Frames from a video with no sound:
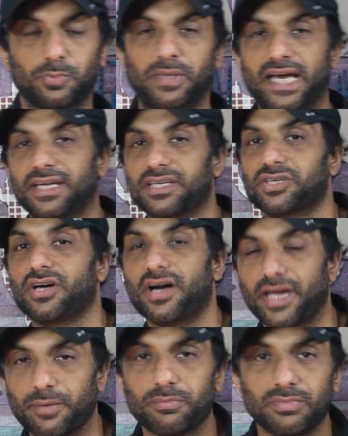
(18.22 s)
to plan a
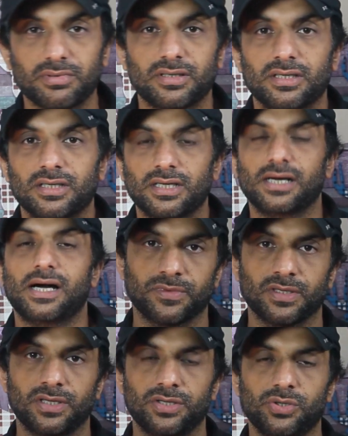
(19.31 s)
time.
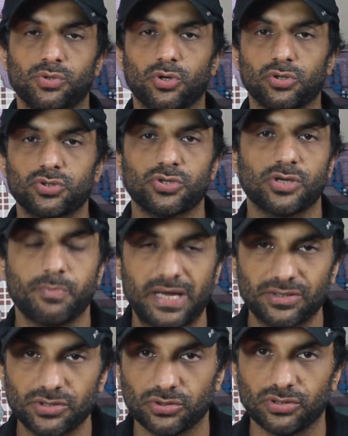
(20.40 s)
You go to your
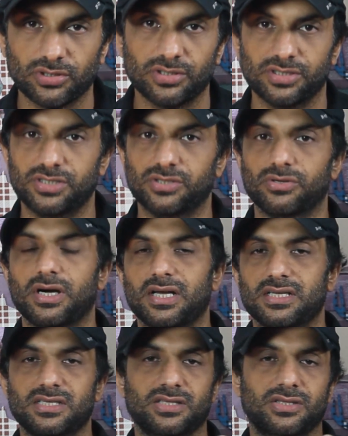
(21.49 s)
mentors, you
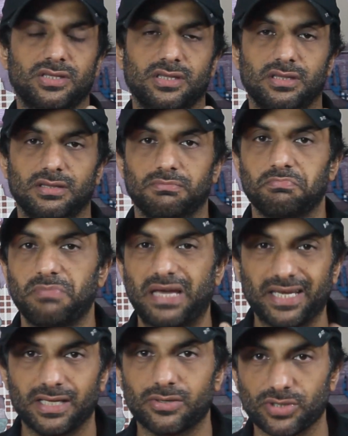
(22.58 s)
ask
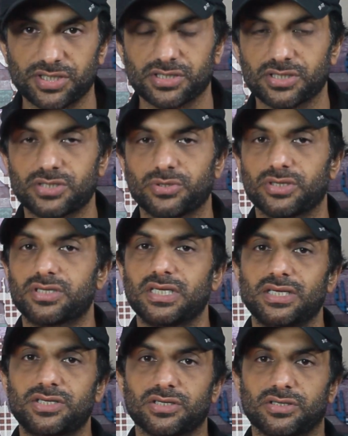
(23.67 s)
many questions to your
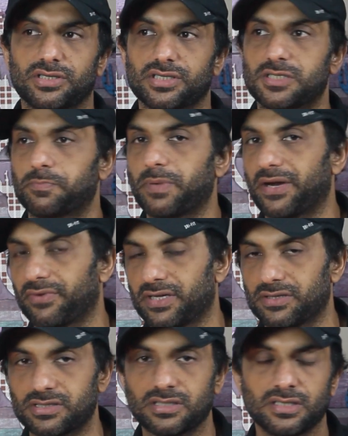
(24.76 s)
teachers,
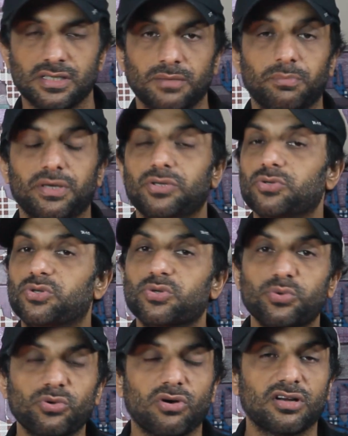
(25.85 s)
parents, but you
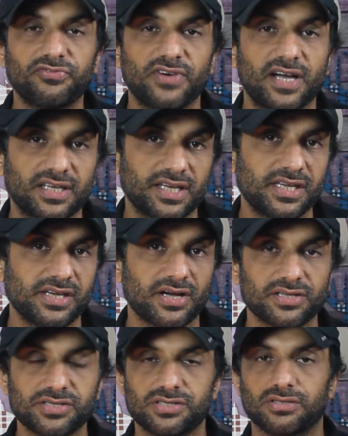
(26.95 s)
do not find any
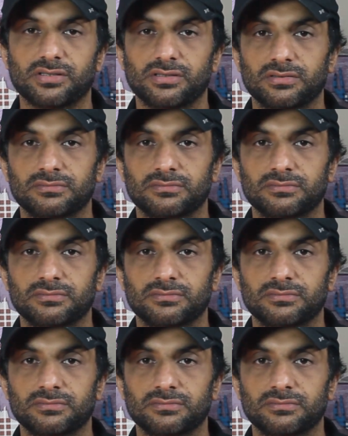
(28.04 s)
answer.